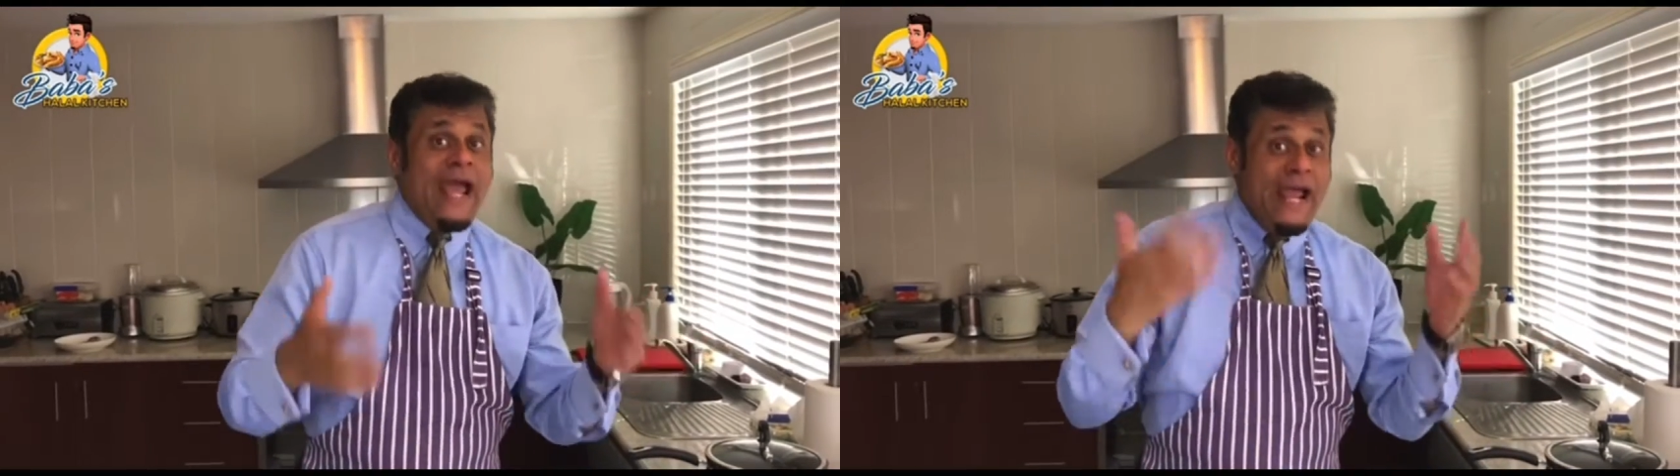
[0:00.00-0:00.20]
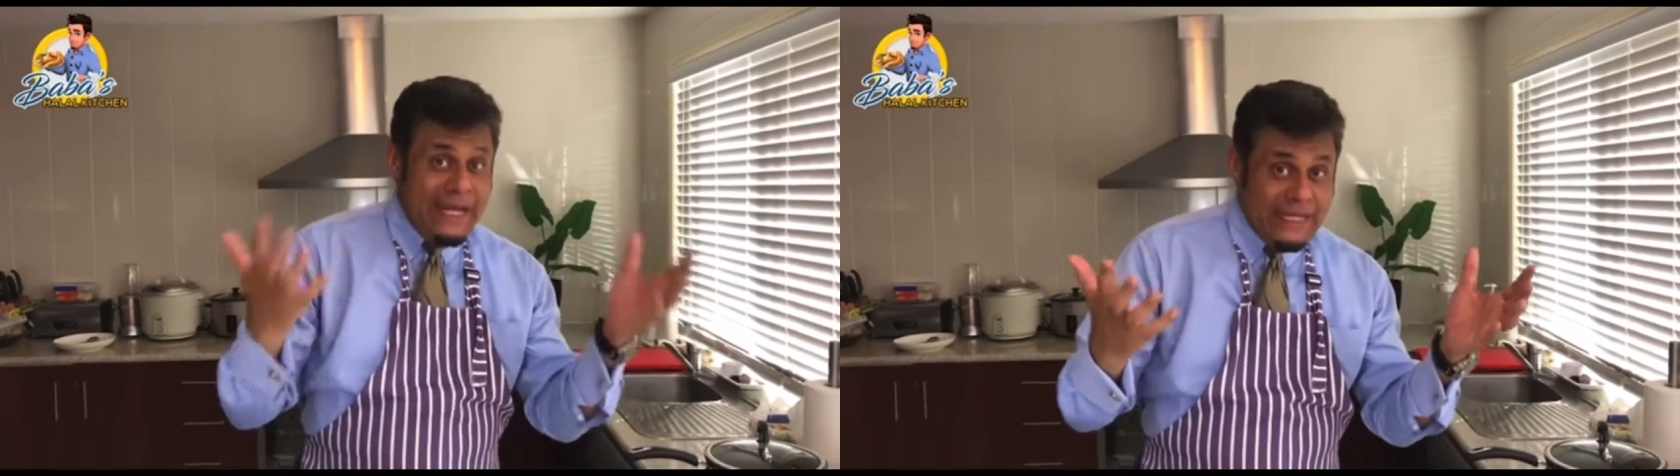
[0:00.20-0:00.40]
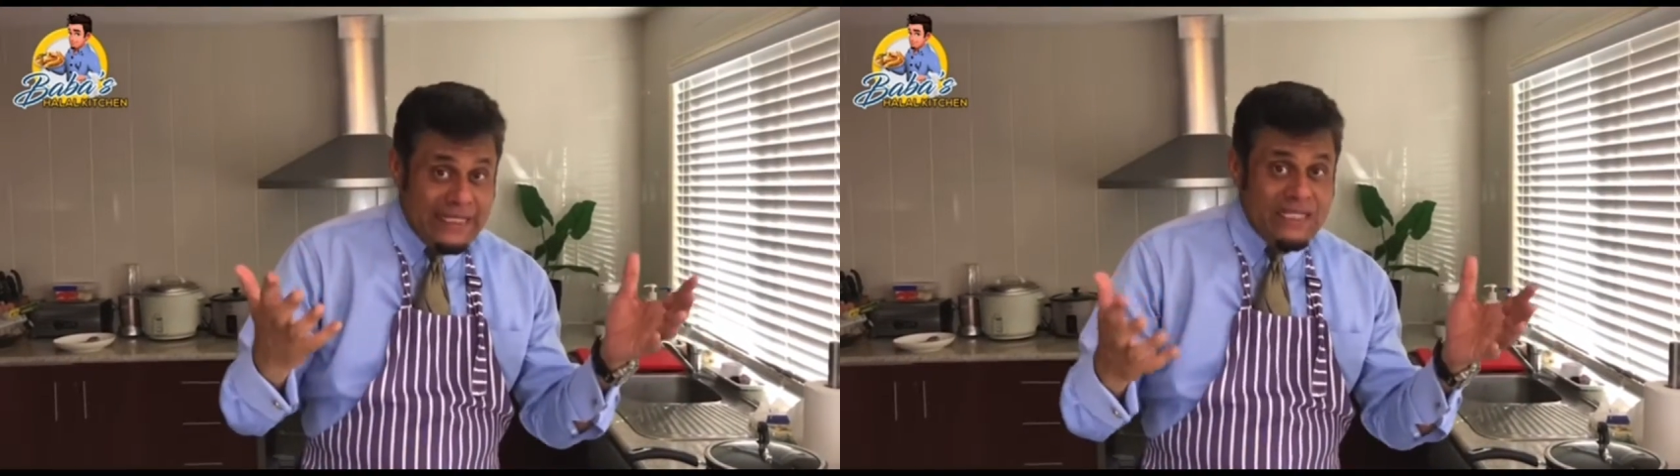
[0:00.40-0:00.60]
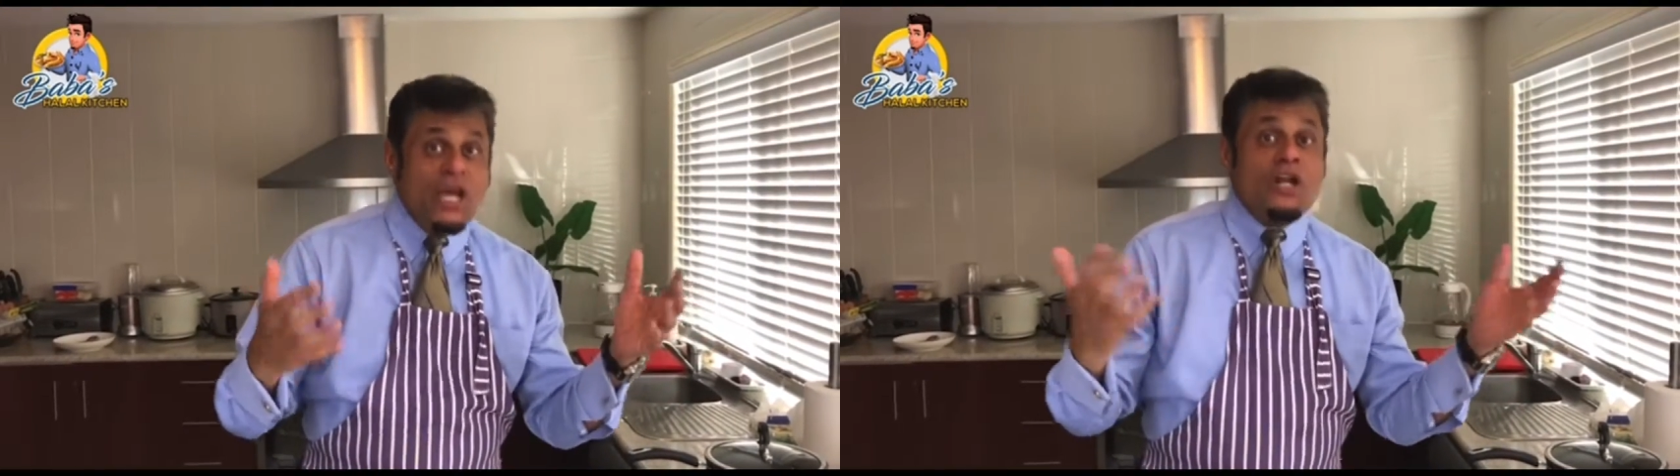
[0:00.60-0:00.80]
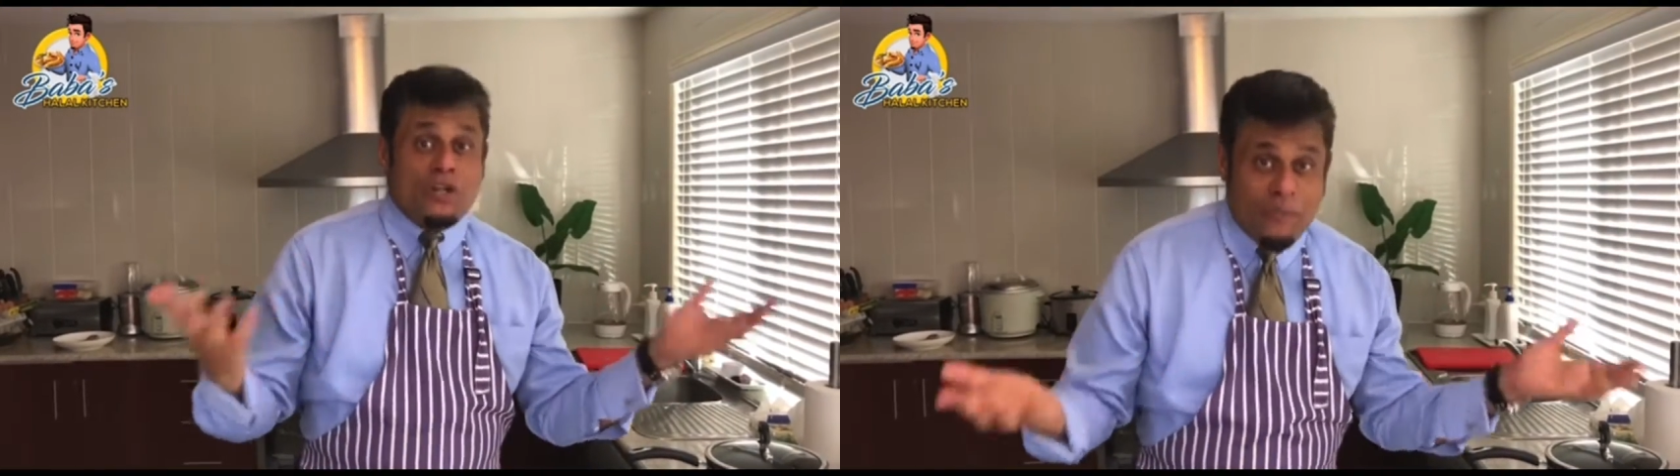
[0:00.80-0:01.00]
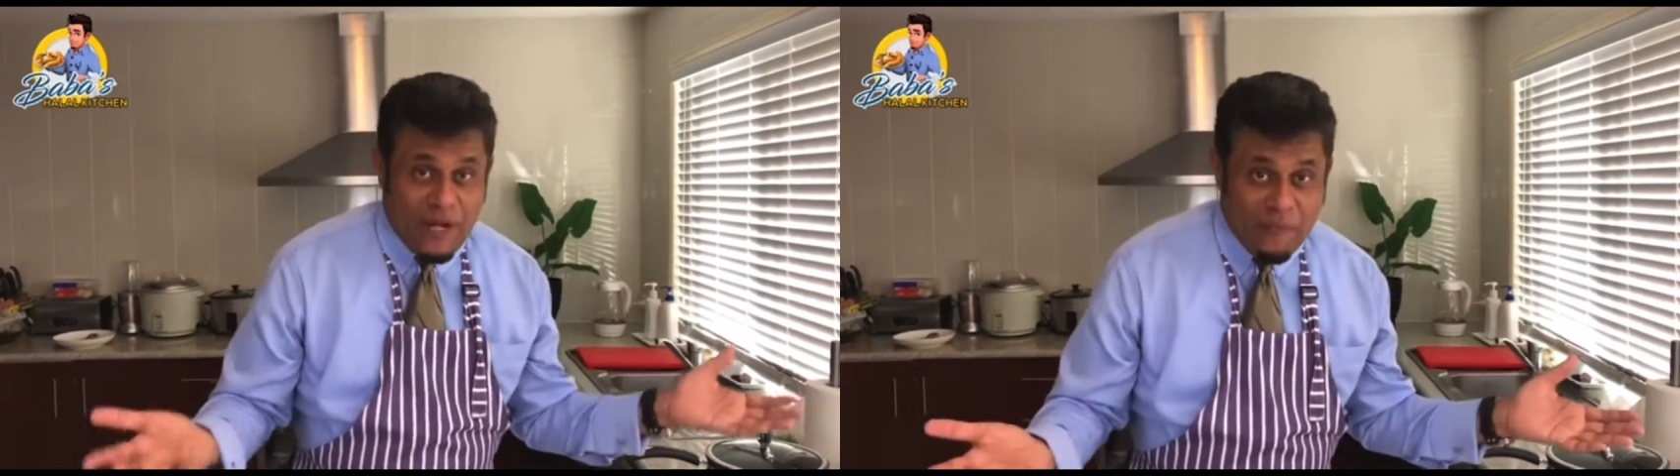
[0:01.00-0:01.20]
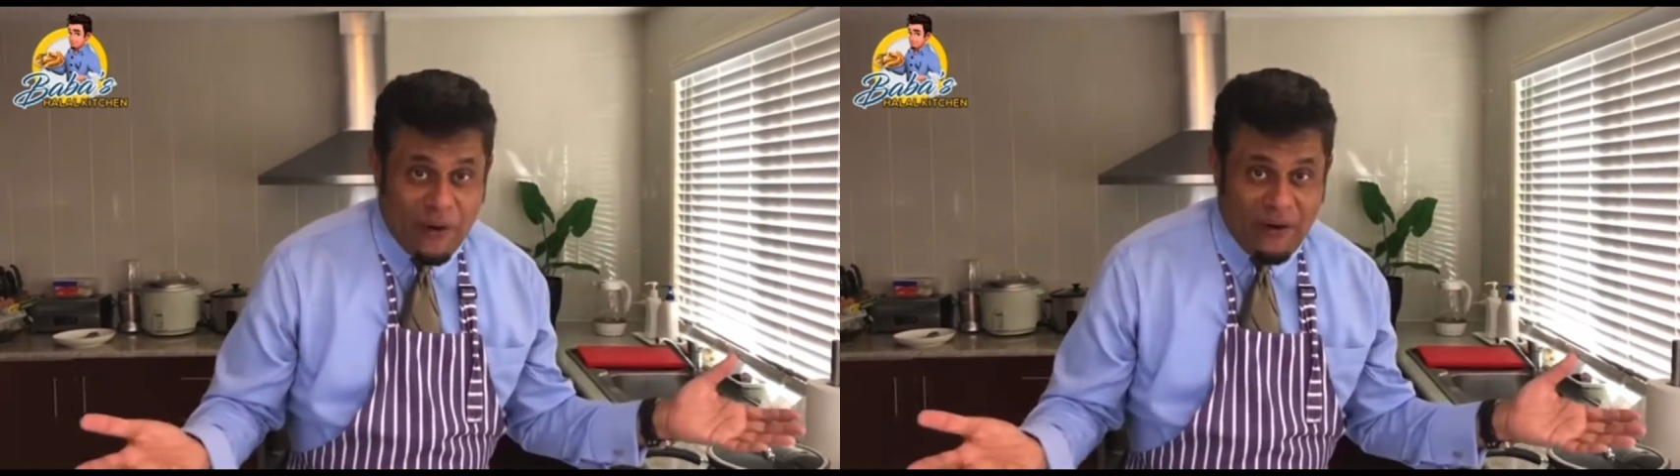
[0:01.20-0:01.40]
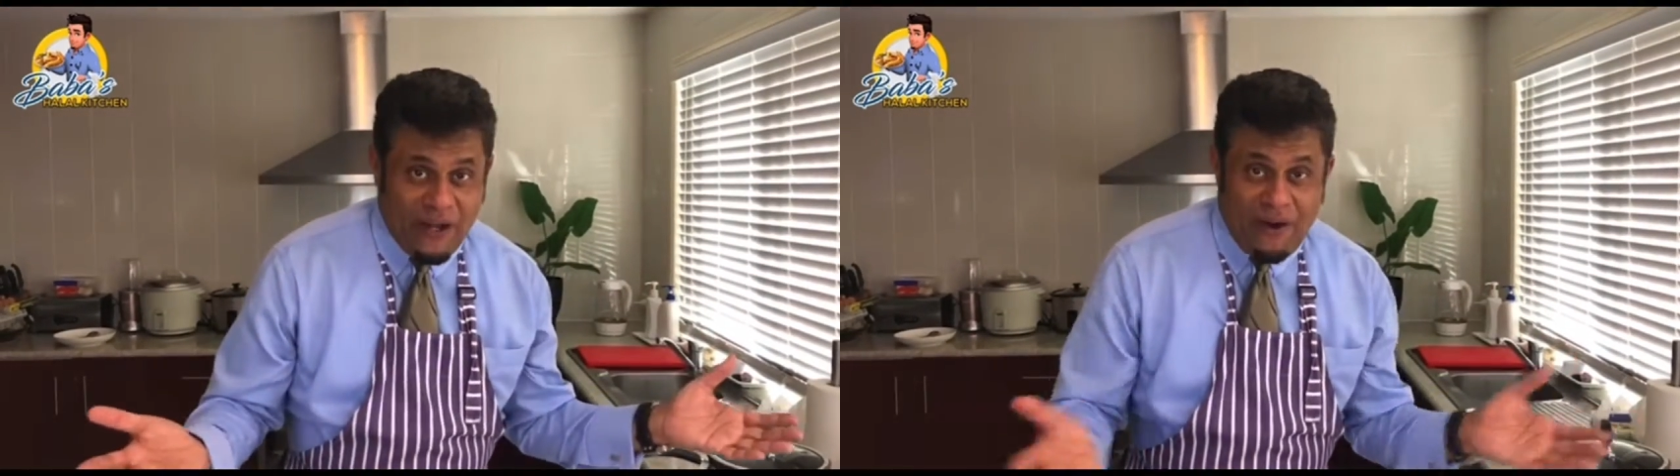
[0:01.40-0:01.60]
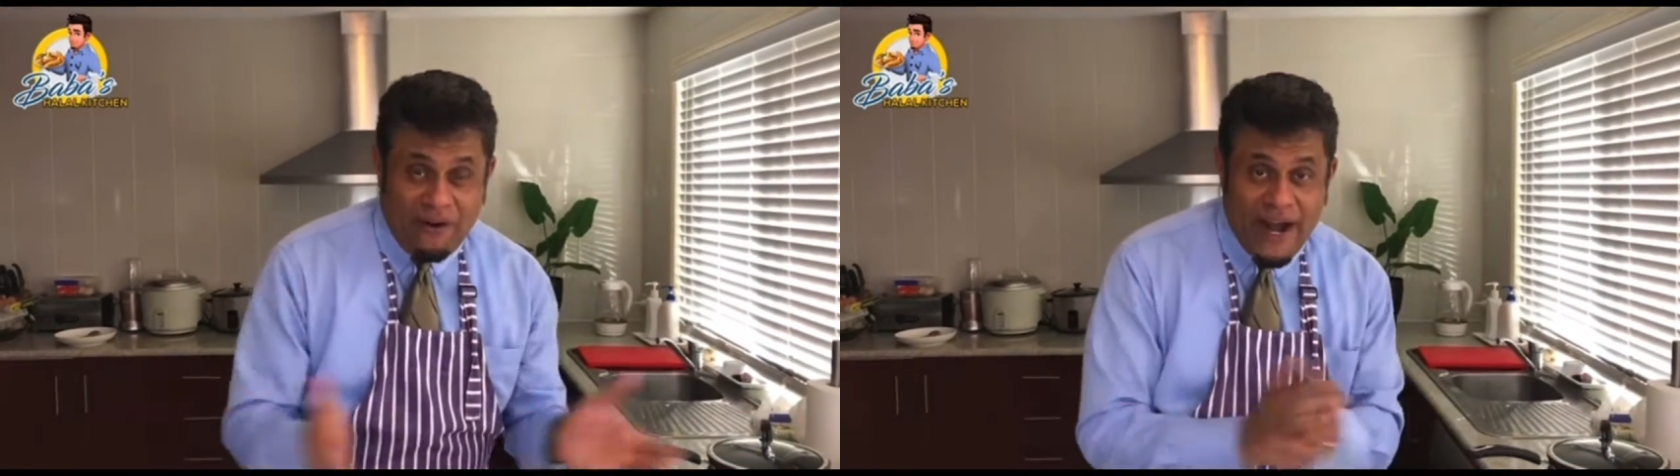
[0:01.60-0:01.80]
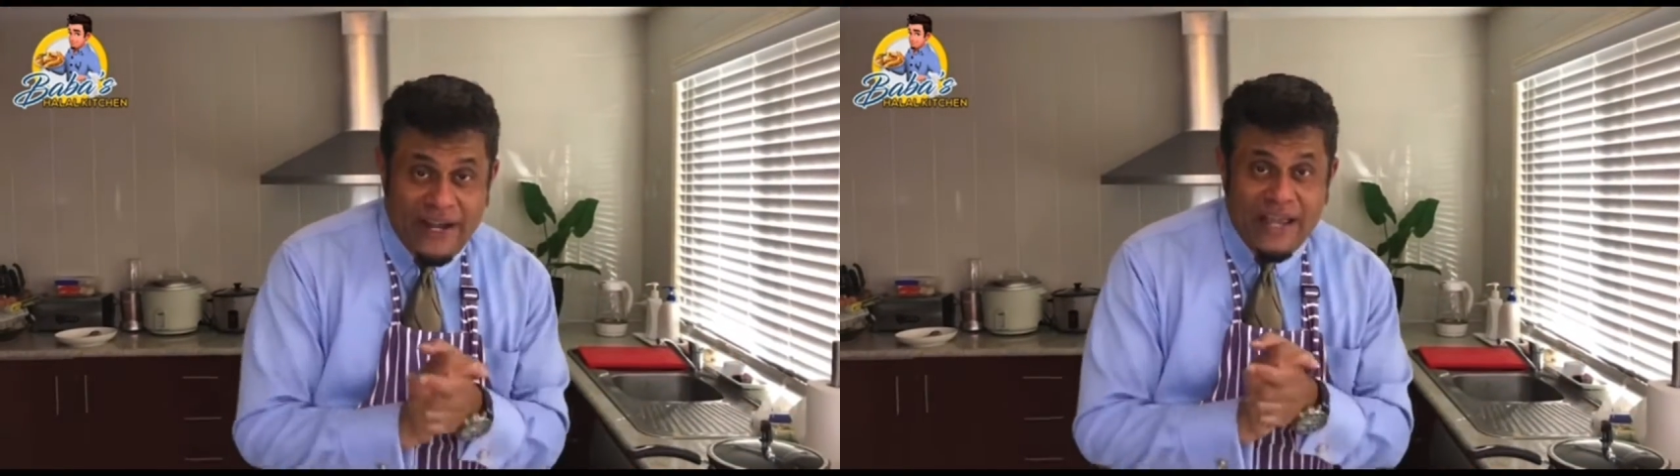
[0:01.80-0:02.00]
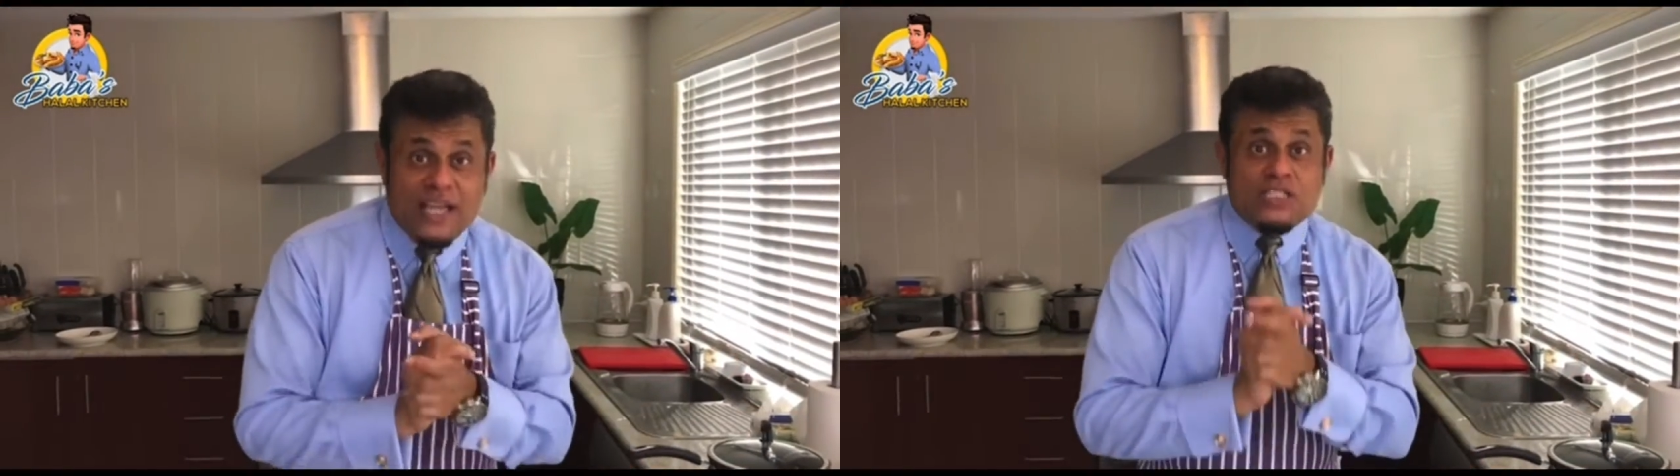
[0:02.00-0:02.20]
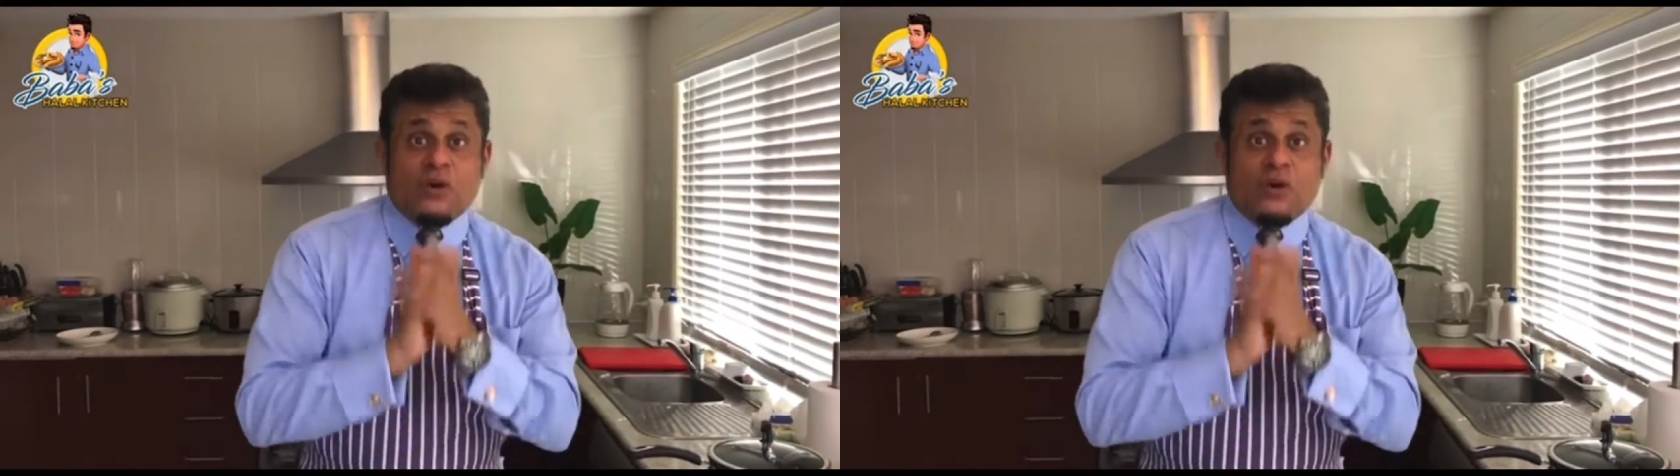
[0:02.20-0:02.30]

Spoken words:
it is turmeric powder. Alright? So